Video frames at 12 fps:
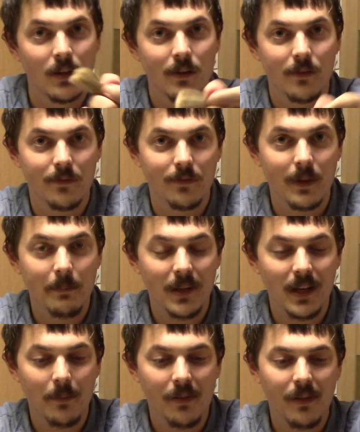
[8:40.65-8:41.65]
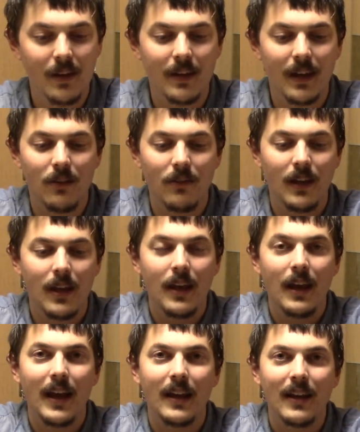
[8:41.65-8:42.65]
flip it upside down,
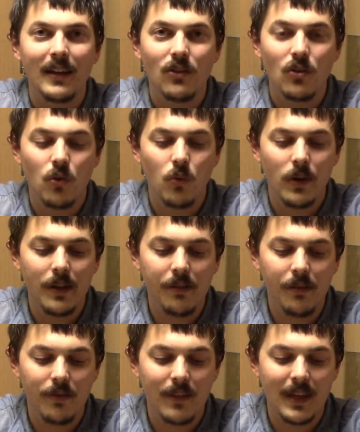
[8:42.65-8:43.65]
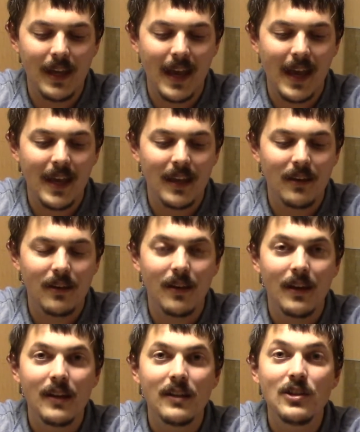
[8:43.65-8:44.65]
and I twist the end
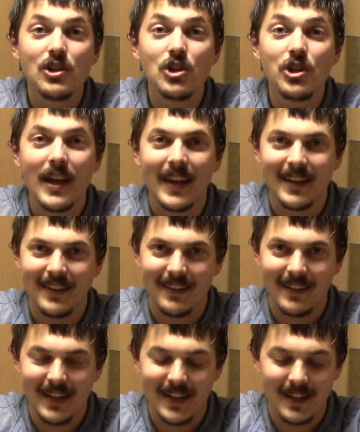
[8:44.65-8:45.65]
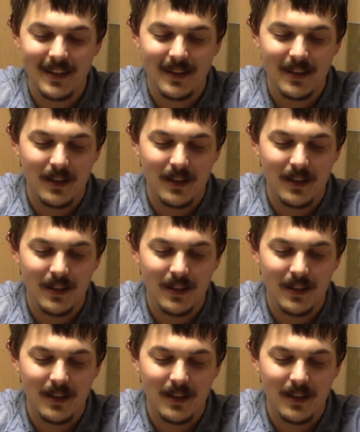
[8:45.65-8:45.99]
gently